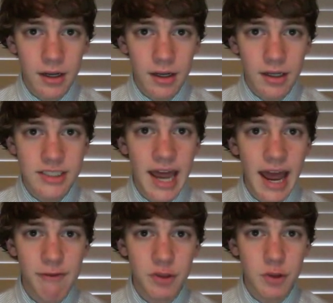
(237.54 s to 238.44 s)
Because
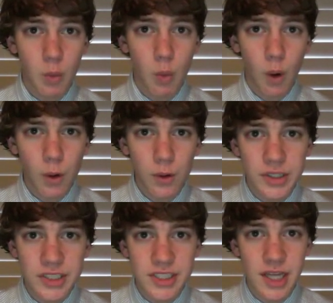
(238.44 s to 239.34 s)
half the world
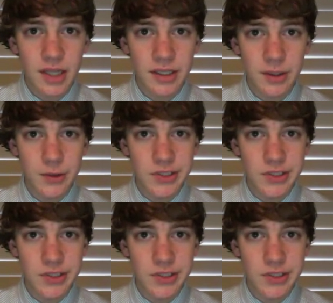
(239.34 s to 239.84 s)
is selling those